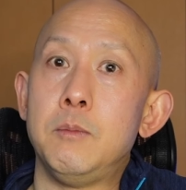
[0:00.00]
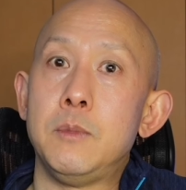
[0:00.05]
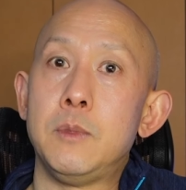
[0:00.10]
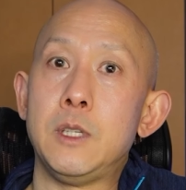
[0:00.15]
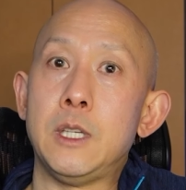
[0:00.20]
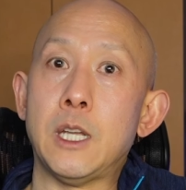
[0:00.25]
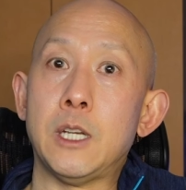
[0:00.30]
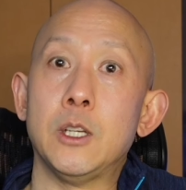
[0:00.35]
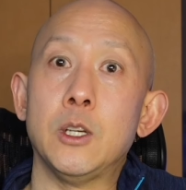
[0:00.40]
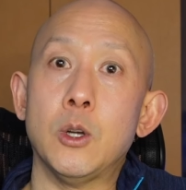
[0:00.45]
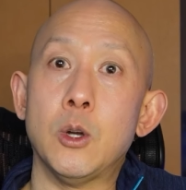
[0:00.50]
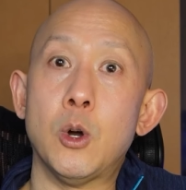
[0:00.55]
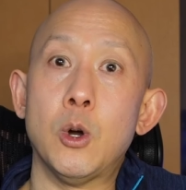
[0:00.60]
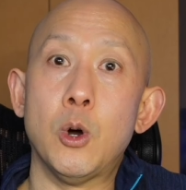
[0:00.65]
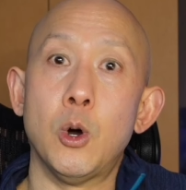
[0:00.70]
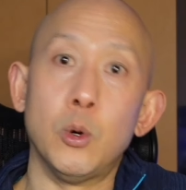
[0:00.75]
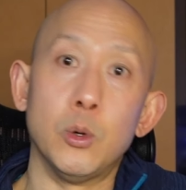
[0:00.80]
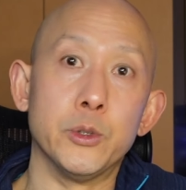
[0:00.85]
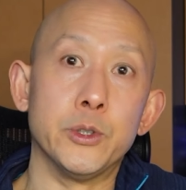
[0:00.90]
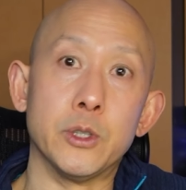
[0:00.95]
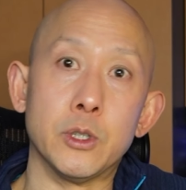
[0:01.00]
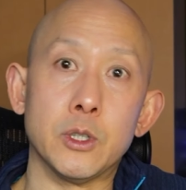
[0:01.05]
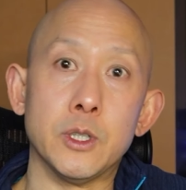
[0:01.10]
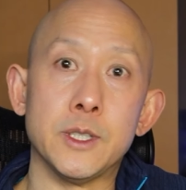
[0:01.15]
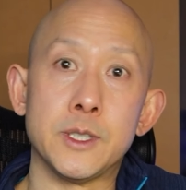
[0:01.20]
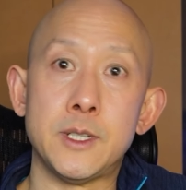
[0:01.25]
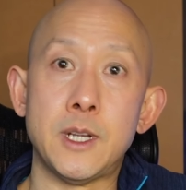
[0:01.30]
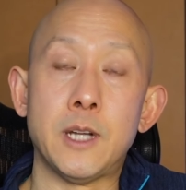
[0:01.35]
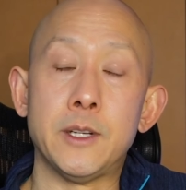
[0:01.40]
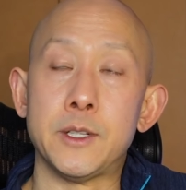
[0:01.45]
getting older
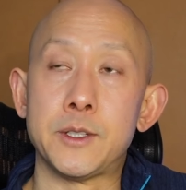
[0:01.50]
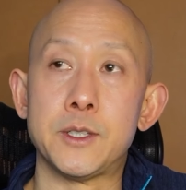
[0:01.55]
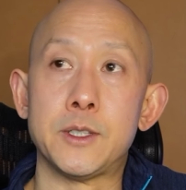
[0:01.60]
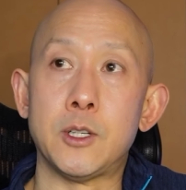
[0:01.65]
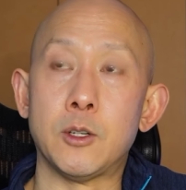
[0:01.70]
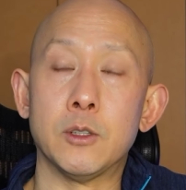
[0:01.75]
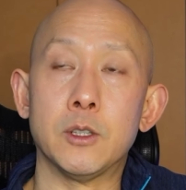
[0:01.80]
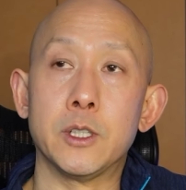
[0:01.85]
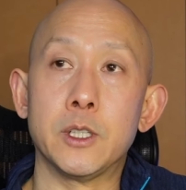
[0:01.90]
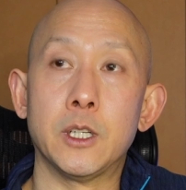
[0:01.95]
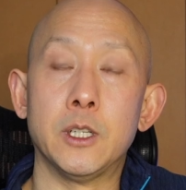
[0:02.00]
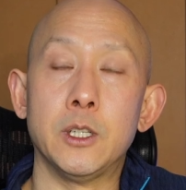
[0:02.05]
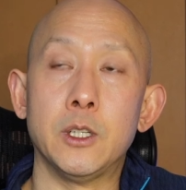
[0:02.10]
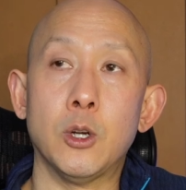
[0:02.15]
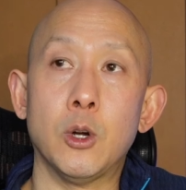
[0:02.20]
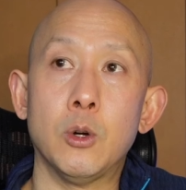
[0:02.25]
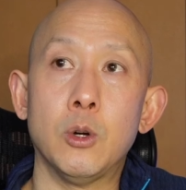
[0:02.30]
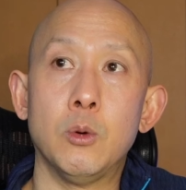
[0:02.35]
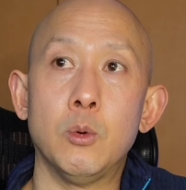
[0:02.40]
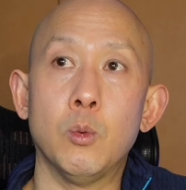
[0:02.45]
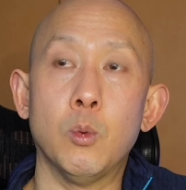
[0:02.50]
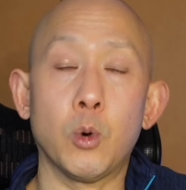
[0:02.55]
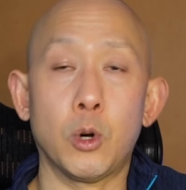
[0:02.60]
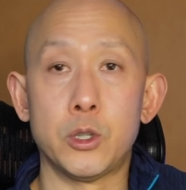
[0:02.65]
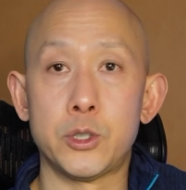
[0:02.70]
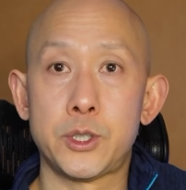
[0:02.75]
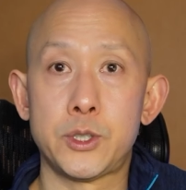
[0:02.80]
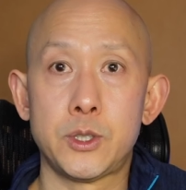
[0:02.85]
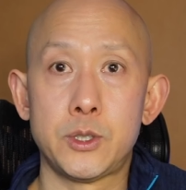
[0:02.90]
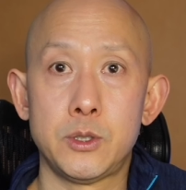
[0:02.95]
is not necessarily getting
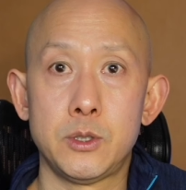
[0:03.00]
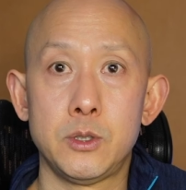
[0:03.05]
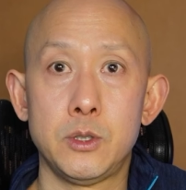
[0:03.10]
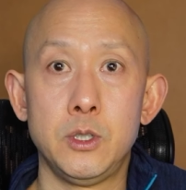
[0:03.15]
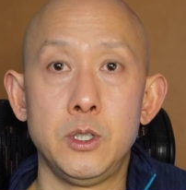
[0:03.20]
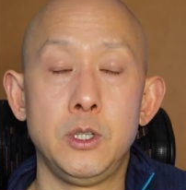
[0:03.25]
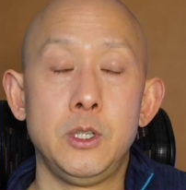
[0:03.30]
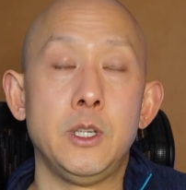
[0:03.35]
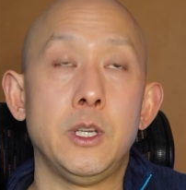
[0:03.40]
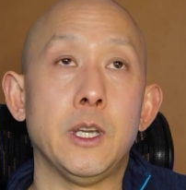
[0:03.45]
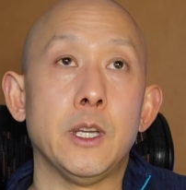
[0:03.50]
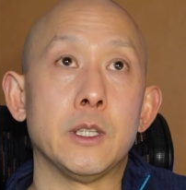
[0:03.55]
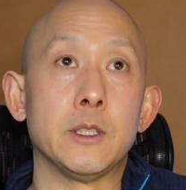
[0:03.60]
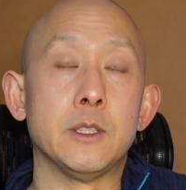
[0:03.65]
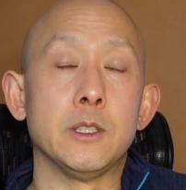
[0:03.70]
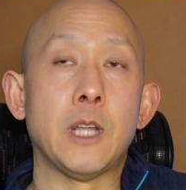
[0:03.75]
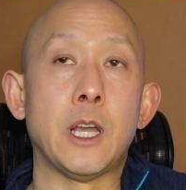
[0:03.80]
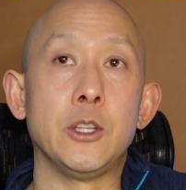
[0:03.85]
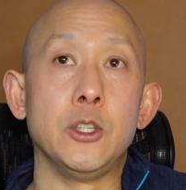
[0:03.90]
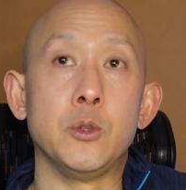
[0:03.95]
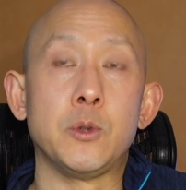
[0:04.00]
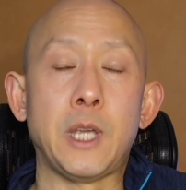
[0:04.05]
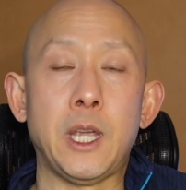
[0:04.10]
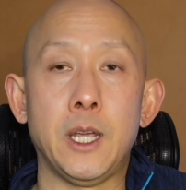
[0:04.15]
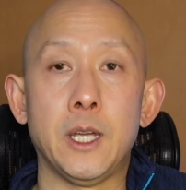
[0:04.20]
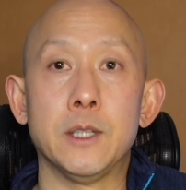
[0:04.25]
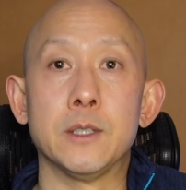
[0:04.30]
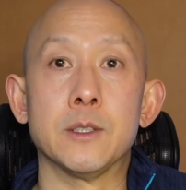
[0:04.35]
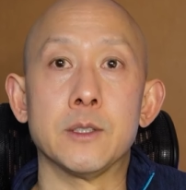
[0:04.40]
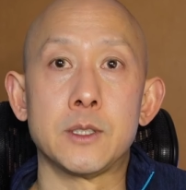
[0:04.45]
worse, and that you
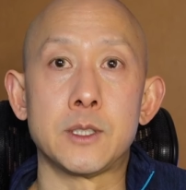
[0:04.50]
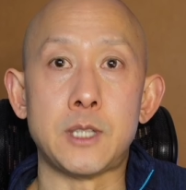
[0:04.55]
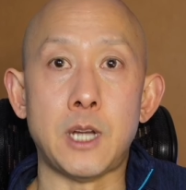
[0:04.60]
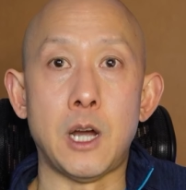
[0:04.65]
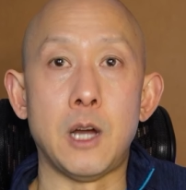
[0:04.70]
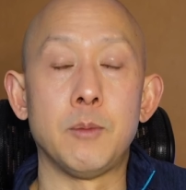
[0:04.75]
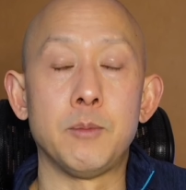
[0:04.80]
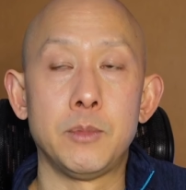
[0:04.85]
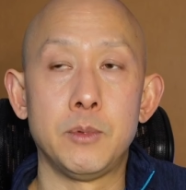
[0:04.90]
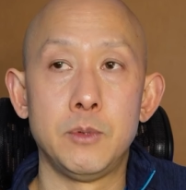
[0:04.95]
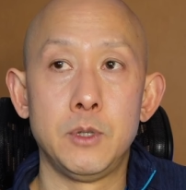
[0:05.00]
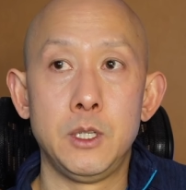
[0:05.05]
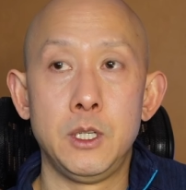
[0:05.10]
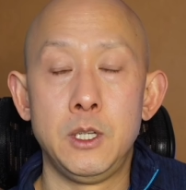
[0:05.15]
can stop,